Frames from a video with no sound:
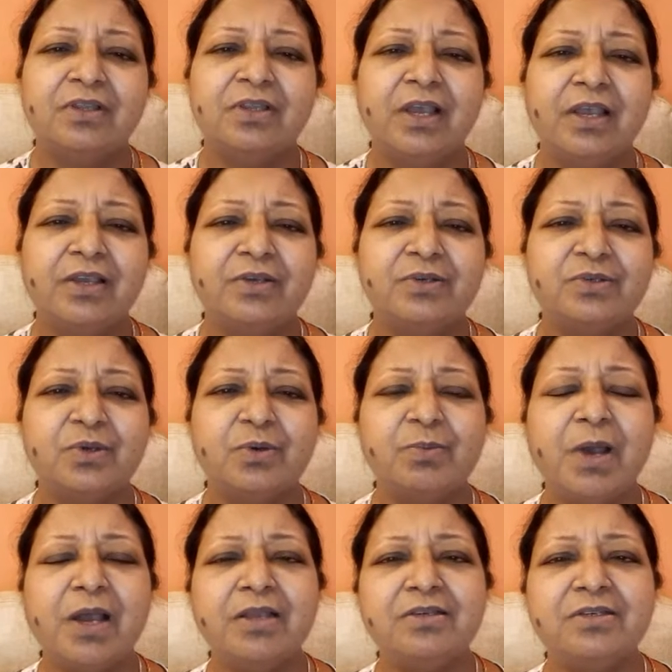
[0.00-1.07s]
Thank you so
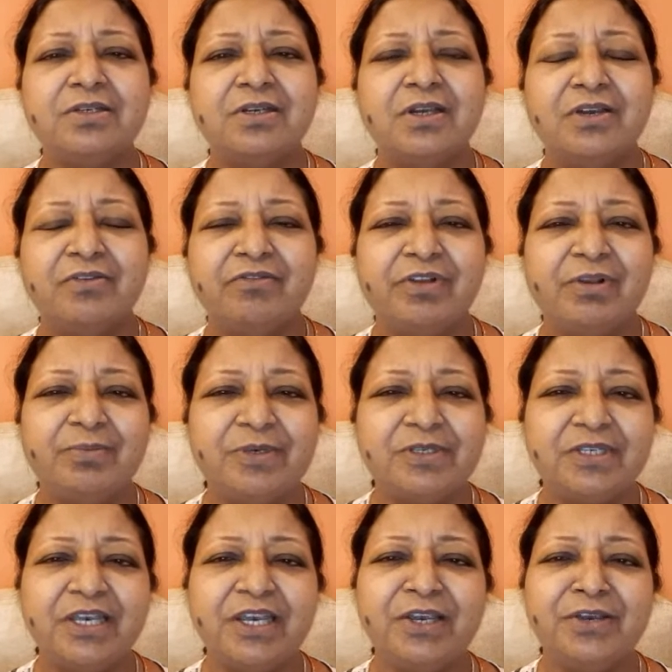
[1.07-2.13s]
much. We'll be
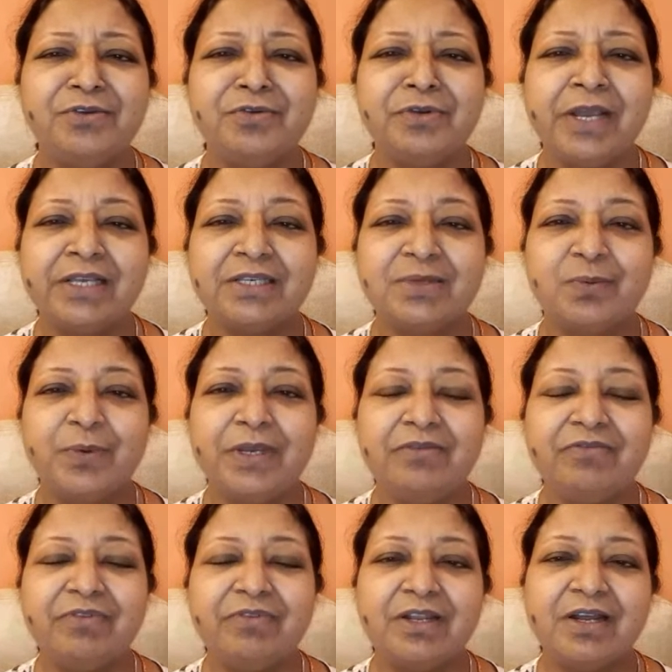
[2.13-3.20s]
seeing you next week
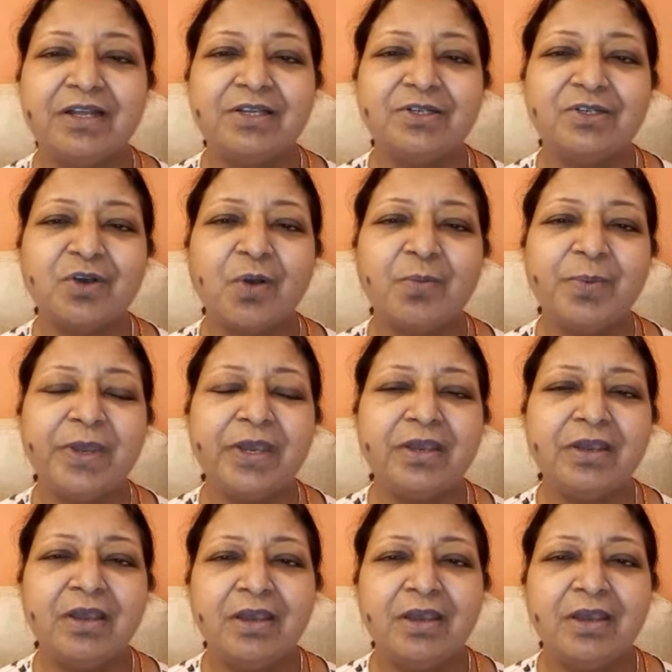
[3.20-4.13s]
with another topic.